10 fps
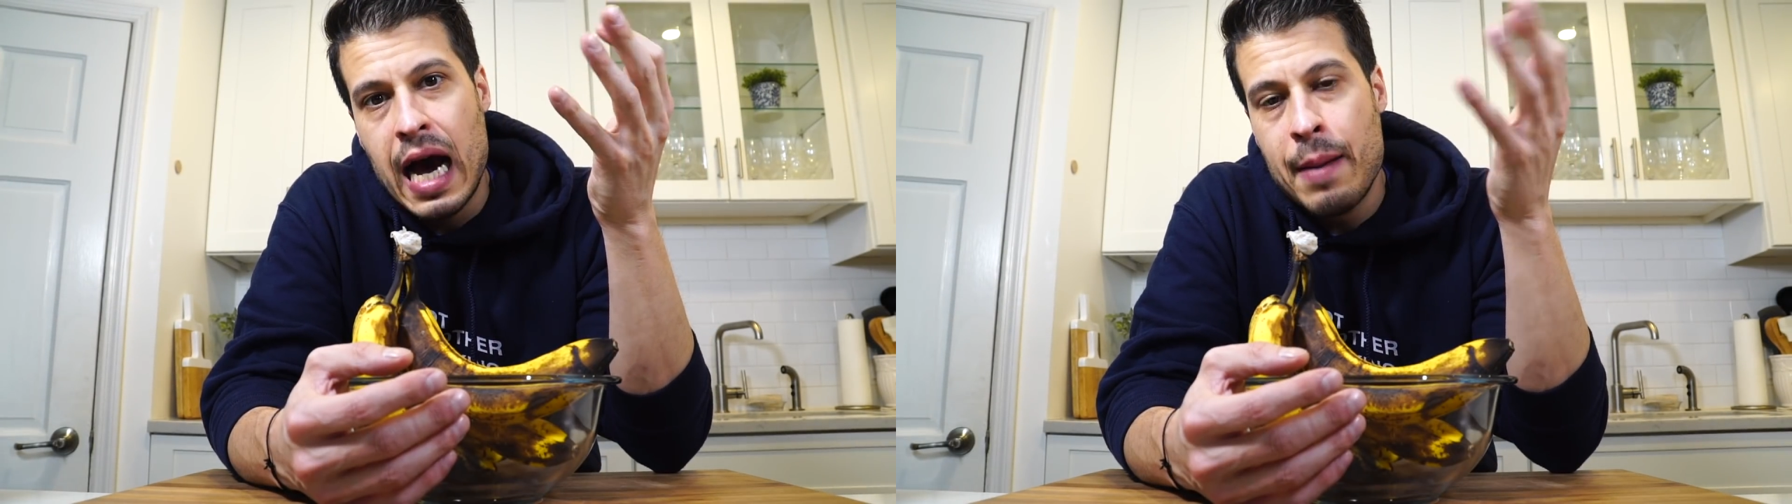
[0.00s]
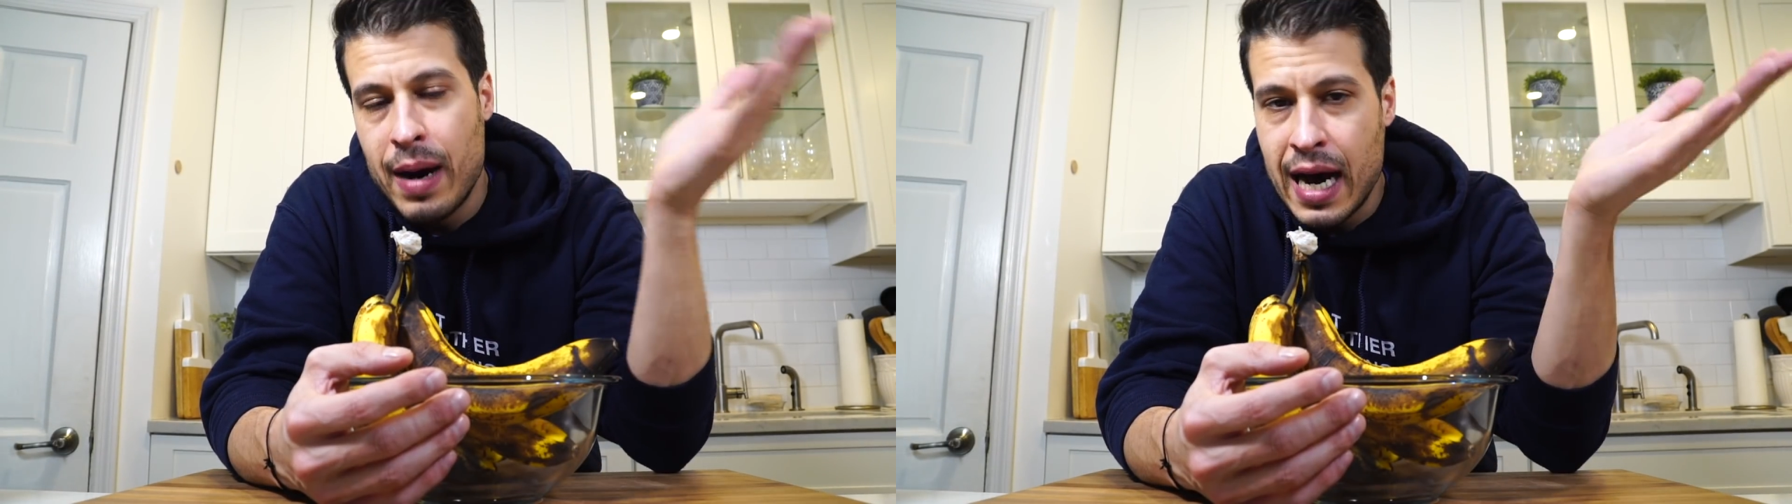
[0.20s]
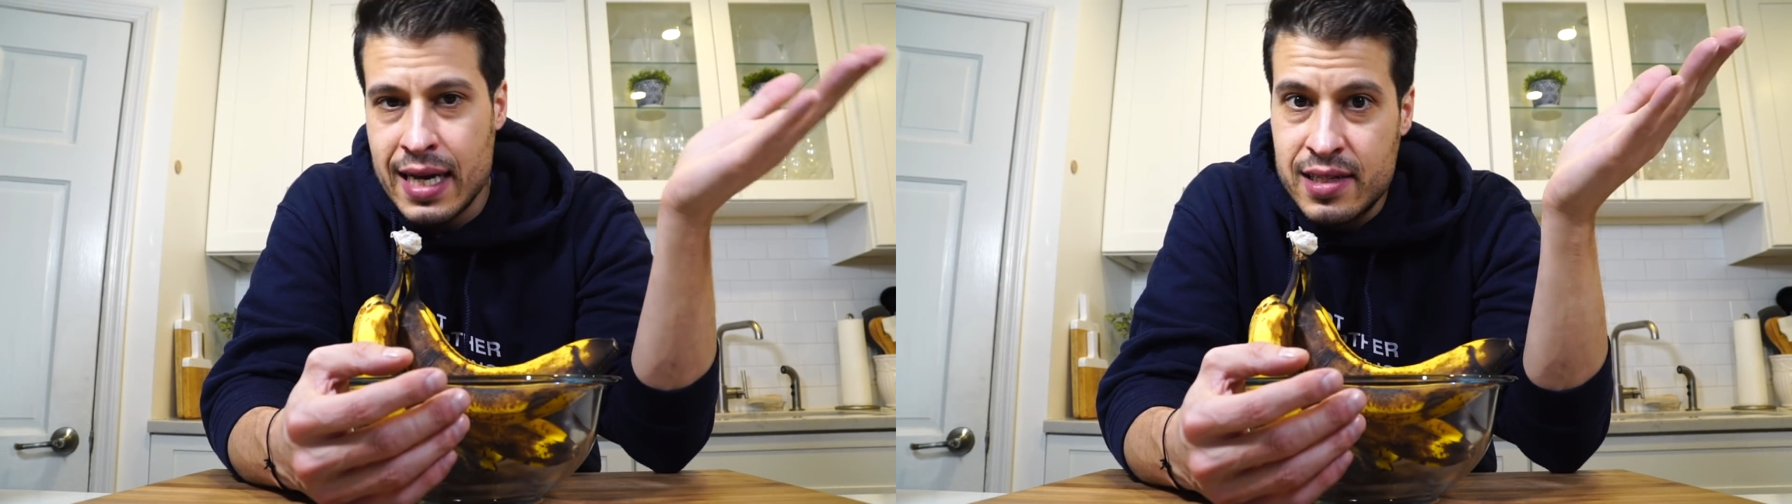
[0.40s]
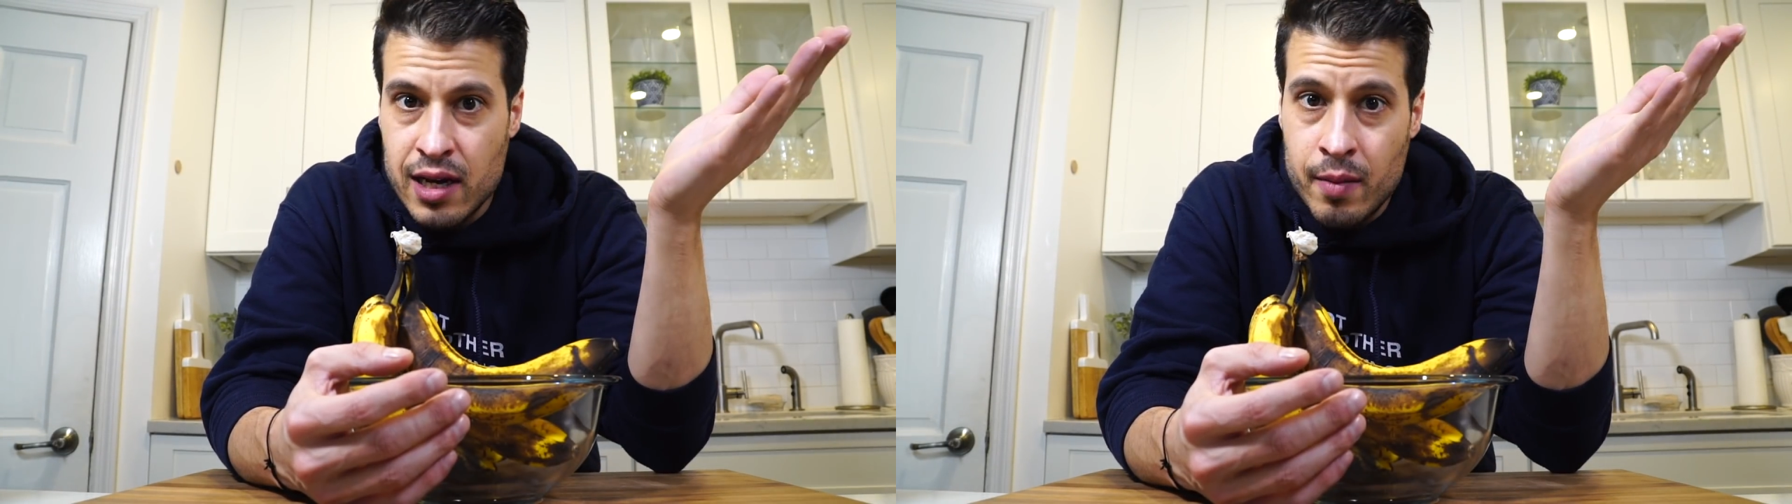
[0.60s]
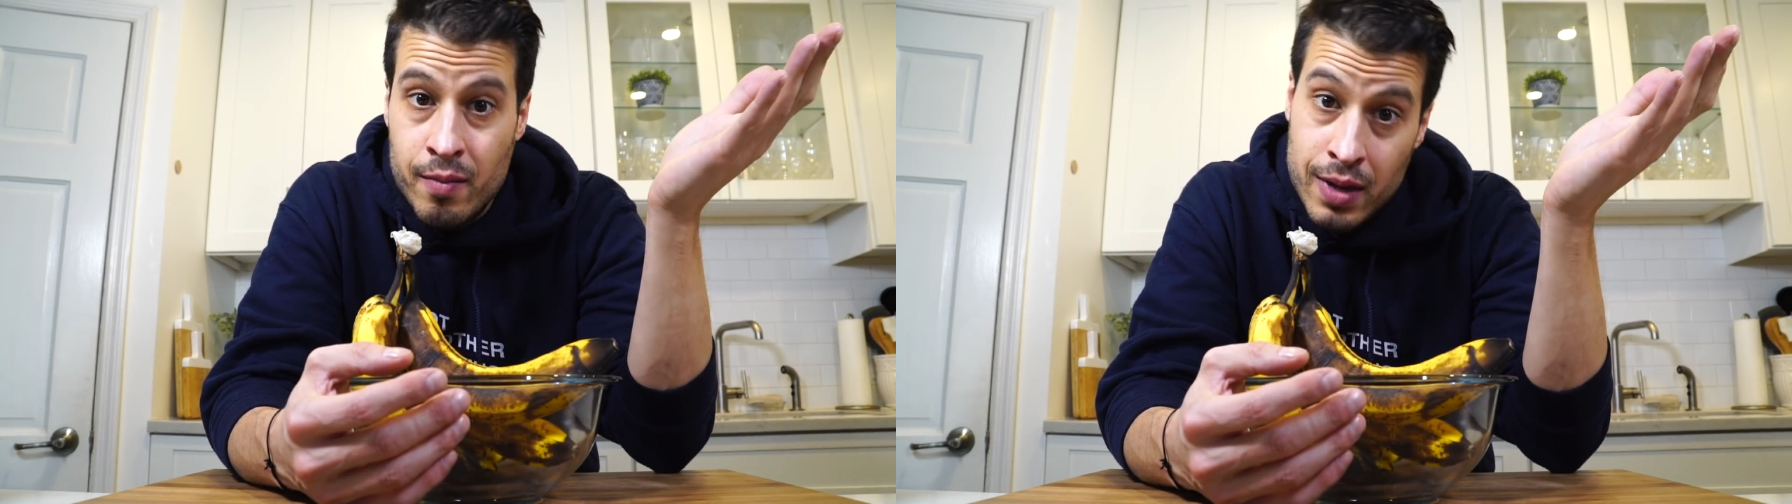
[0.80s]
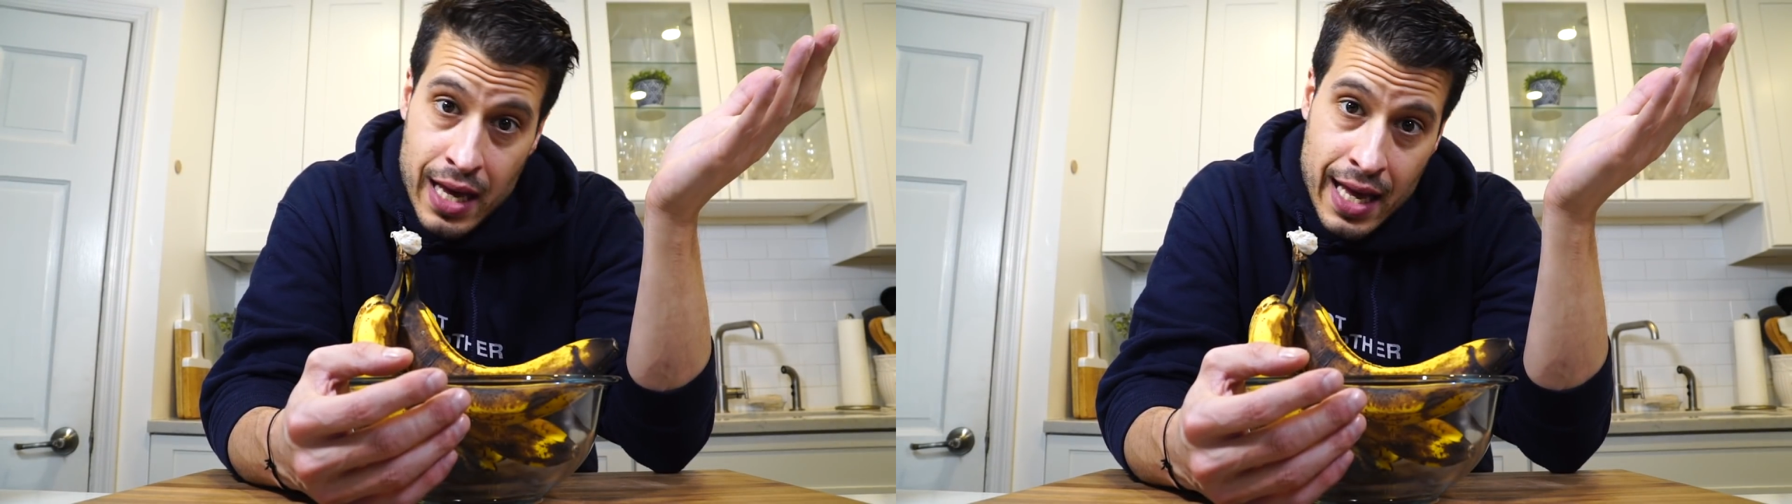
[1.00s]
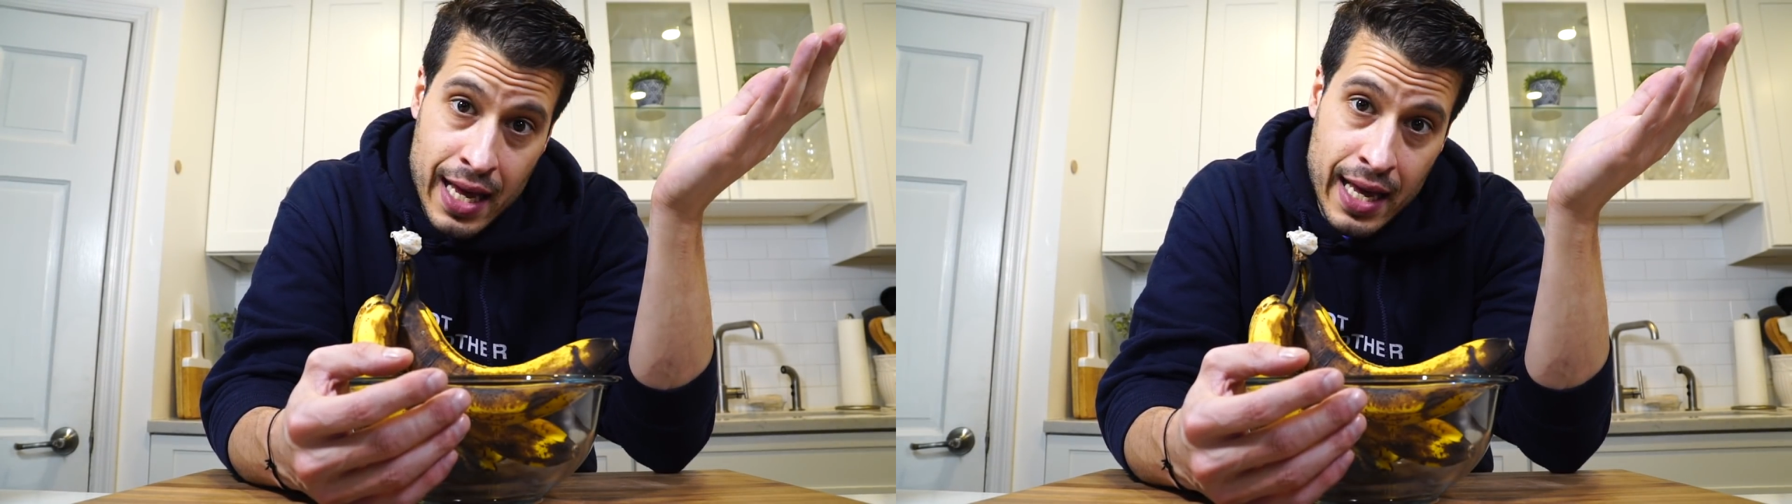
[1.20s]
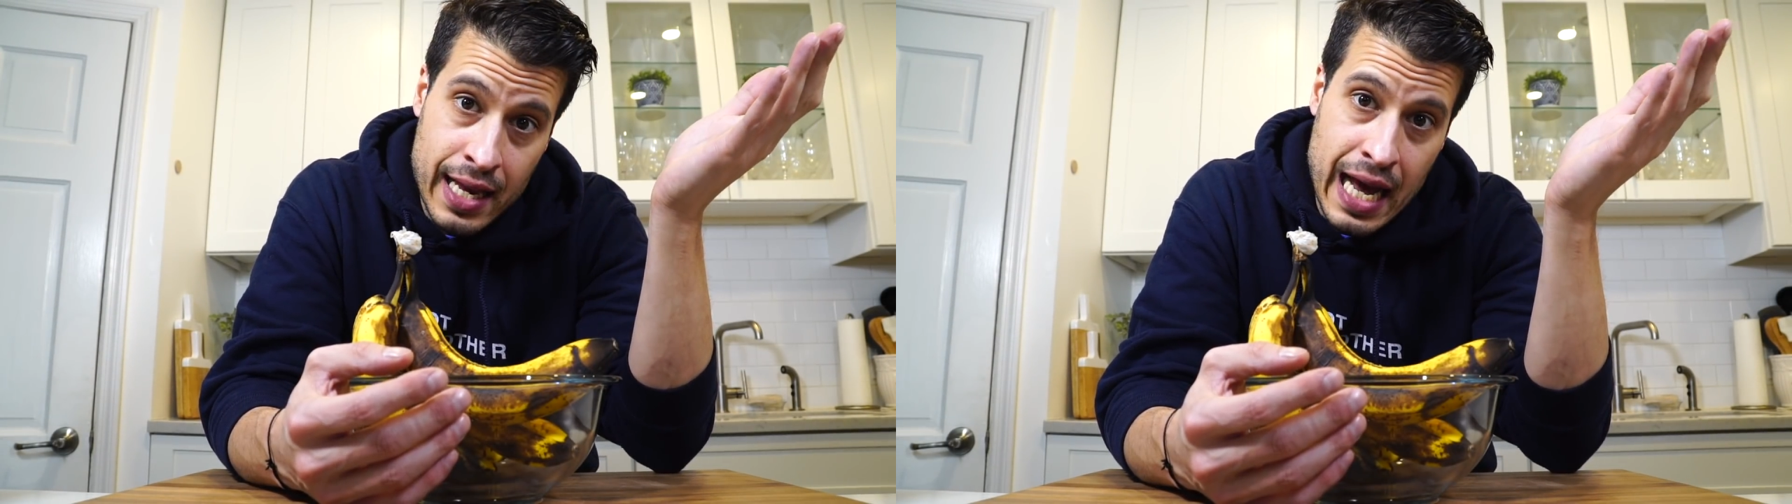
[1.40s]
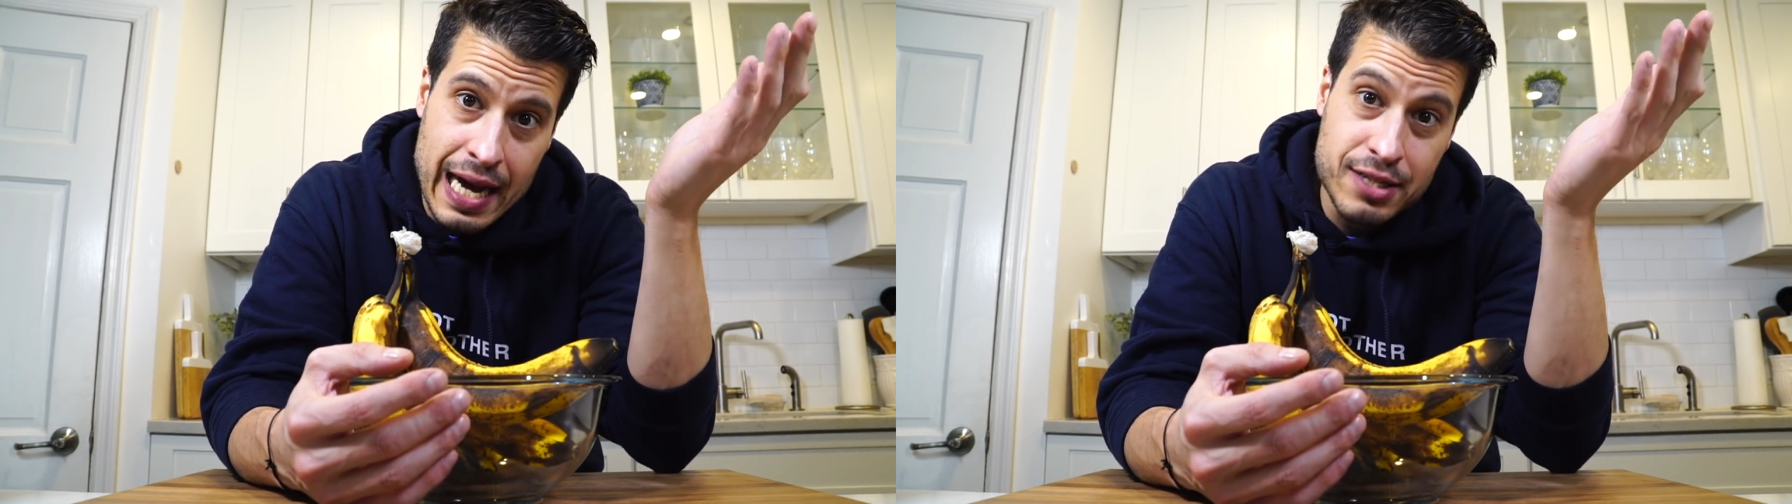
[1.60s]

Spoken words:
I buy some and I